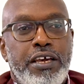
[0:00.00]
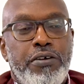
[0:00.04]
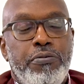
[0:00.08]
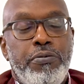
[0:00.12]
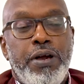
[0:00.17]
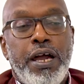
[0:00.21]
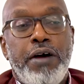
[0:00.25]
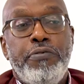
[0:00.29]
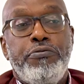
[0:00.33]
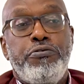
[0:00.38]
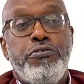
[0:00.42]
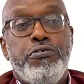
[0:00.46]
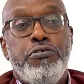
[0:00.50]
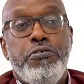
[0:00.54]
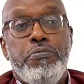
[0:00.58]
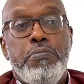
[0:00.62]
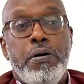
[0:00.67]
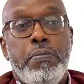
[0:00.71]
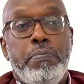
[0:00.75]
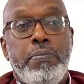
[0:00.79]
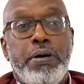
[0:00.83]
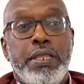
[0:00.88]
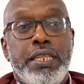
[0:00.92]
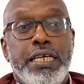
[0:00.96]
We have to
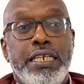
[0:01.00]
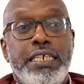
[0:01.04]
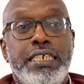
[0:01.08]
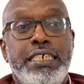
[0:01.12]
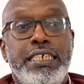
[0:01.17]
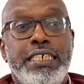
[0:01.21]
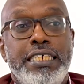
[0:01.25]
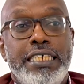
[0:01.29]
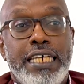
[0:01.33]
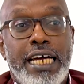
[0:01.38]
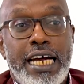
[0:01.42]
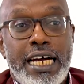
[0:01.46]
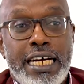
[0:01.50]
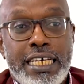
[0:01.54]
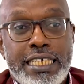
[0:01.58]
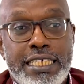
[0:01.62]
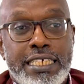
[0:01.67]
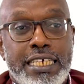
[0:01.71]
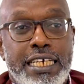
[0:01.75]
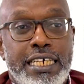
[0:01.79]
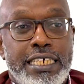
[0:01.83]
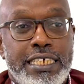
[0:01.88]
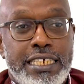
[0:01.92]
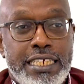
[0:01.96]
remember that it is
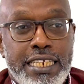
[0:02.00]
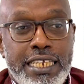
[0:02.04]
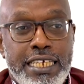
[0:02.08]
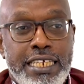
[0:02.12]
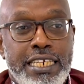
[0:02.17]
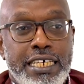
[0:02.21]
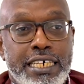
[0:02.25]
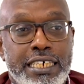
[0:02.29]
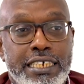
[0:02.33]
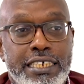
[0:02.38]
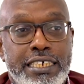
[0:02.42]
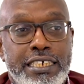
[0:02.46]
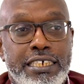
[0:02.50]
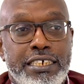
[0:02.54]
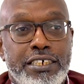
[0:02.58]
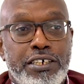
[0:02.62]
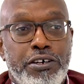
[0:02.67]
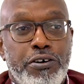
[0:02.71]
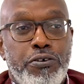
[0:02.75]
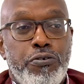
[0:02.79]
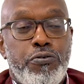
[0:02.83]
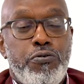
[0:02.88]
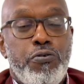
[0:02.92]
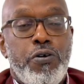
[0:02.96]
us as leaders
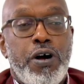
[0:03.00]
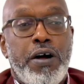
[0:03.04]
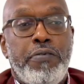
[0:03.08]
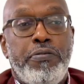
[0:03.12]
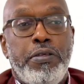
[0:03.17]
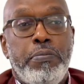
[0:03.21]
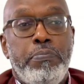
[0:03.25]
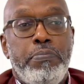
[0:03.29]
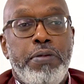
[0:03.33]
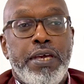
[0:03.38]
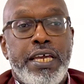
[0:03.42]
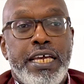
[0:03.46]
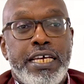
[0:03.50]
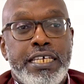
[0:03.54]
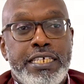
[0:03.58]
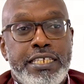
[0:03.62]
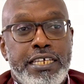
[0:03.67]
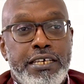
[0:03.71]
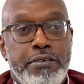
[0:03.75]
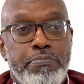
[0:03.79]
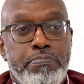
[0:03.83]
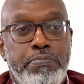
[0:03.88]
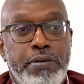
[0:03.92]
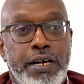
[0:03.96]
who have the
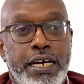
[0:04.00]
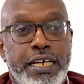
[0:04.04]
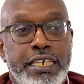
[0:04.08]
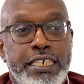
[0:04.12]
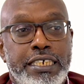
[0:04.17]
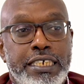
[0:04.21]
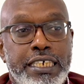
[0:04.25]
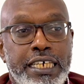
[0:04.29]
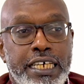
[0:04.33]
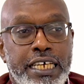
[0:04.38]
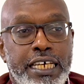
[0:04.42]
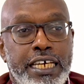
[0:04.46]
biggest impact.